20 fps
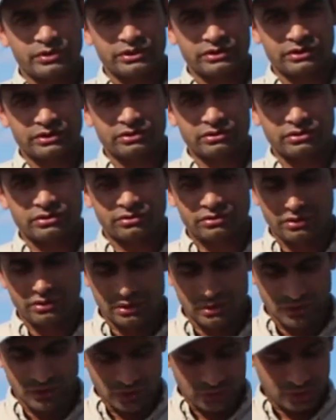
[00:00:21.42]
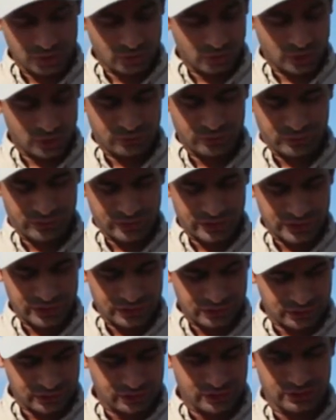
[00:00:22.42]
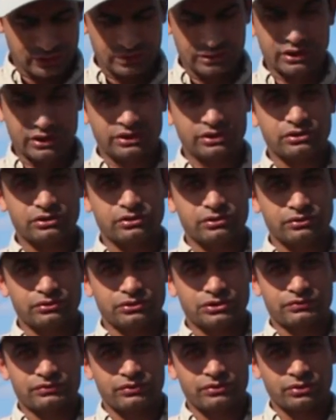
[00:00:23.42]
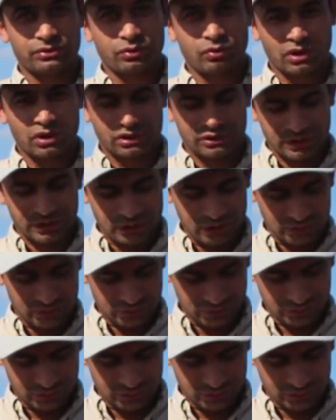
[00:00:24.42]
it in number of traits. That includes fruit quality